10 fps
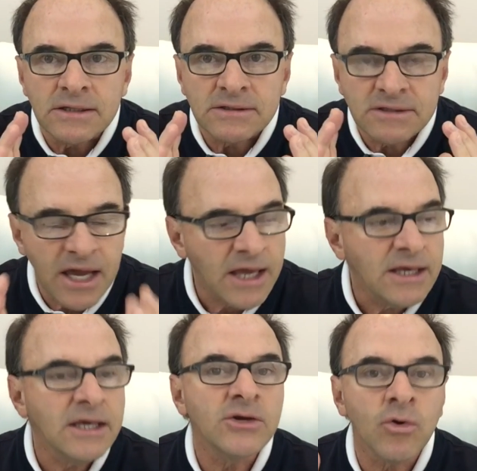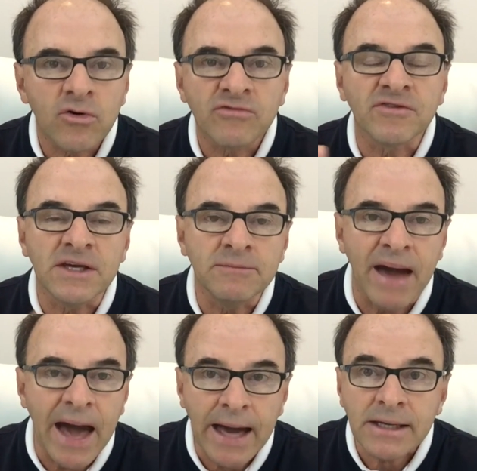taking your
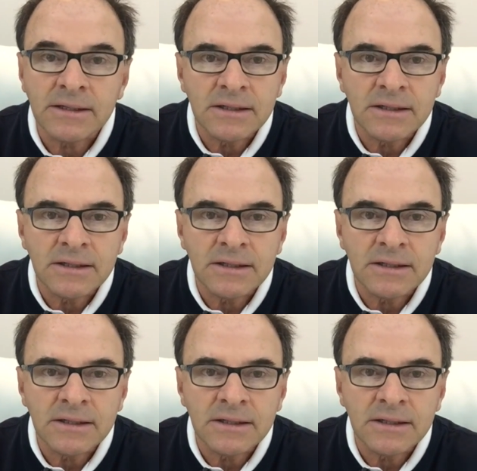feedback,